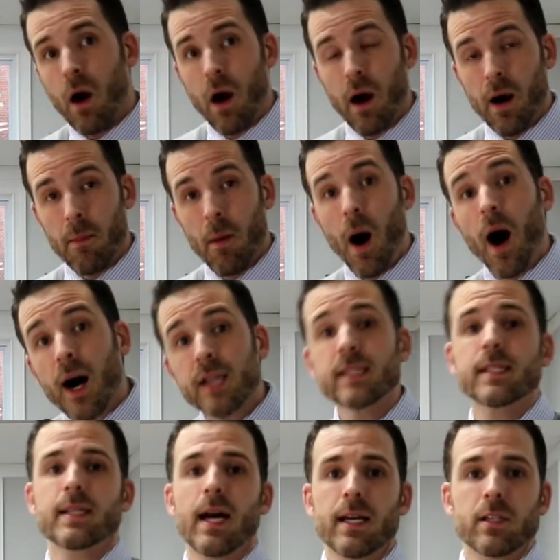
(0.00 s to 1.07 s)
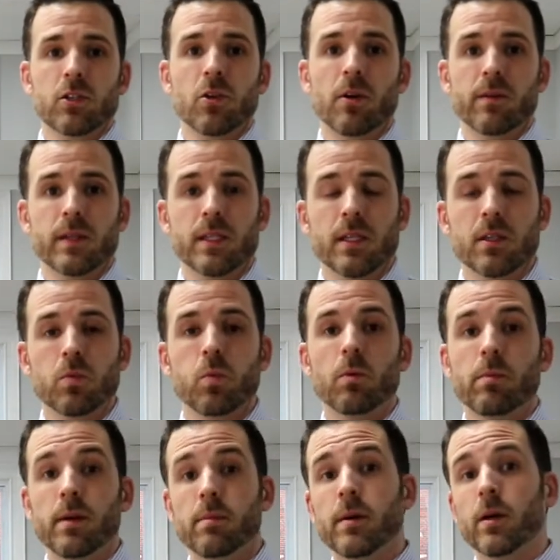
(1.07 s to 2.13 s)
on-site services will
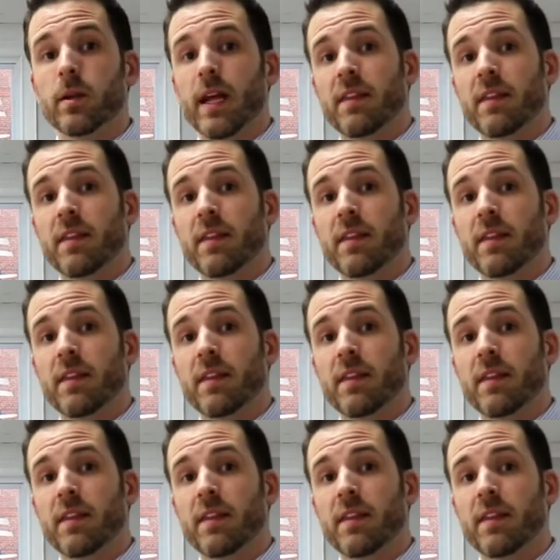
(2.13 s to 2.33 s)
be billed